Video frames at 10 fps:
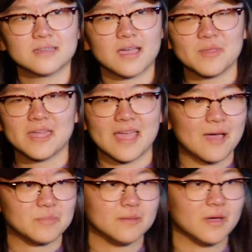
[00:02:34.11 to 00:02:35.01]
I'm not
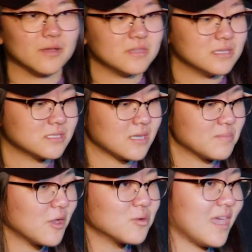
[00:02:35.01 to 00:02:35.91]
happy about this. I'm
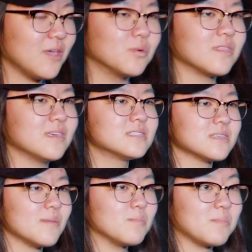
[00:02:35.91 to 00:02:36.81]
not okay with this.
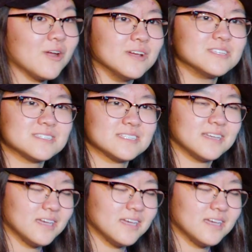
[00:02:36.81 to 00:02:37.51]
I'm embarrassed.